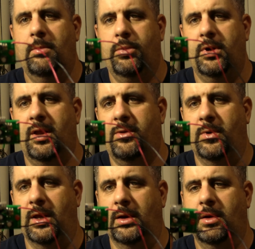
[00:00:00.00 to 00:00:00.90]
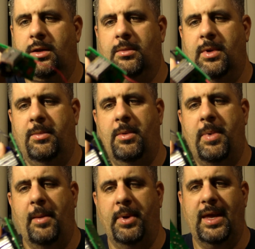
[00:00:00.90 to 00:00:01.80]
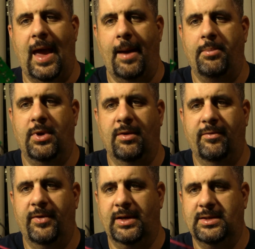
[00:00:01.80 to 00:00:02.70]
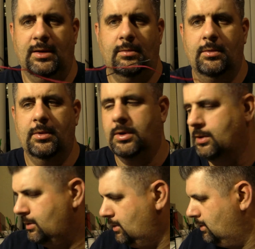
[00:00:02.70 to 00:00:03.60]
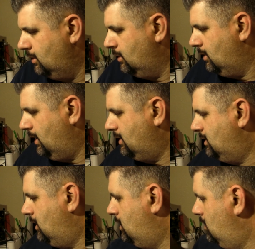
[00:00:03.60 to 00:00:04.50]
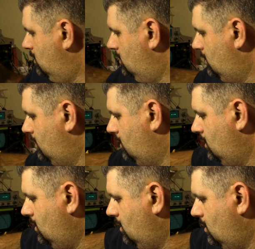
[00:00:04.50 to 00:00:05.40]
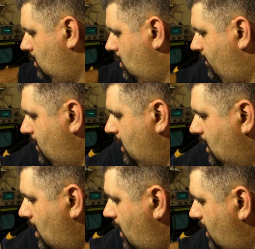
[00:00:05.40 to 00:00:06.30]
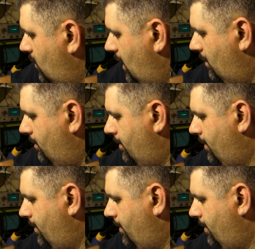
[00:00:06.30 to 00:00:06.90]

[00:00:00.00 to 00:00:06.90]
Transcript: put another one in. Maybe you pop a cap, you can fix it. Easy to do. Or if you need an audio amp,